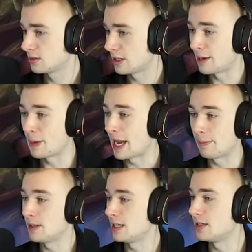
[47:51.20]
I'm
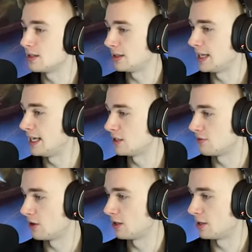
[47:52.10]
happy that he's delaying his
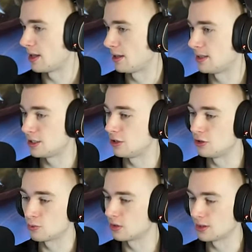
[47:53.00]
Volibear then. That's
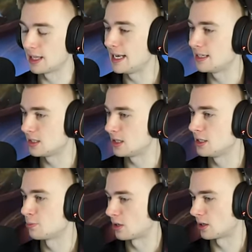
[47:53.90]
huge. We're delaying his,
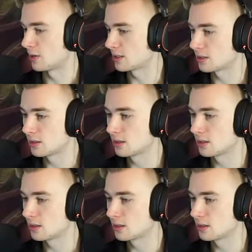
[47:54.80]
his progress.